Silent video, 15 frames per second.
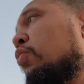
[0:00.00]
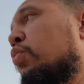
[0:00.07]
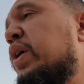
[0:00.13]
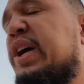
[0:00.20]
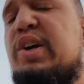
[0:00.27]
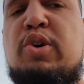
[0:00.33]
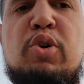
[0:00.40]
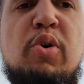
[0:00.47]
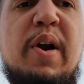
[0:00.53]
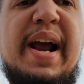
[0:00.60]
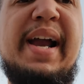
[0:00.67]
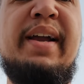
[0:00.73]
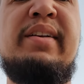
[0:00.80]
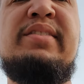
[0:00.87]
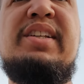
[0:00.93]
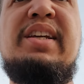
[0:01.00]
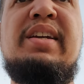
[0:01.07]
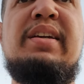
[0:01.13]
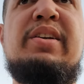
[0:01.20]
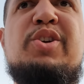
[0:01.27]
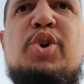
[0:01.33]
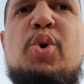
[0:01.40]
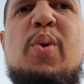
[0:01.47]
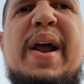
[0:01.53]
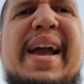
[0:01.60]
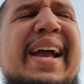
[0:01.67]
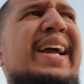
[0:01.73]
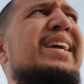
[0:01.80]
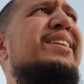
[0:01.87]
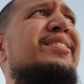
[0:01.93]
with crazy,
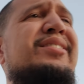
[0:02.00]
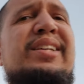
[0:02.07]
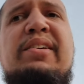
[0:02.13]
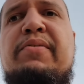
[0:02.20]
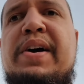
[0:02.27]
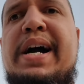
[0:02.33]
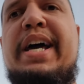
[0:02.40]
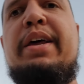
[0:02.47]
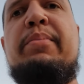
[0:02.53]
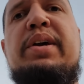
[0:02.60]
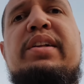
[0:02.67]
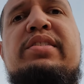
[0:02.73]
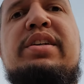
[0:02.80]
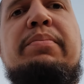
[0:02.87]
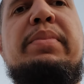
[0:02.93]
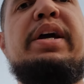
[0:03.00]
crazy vitamins and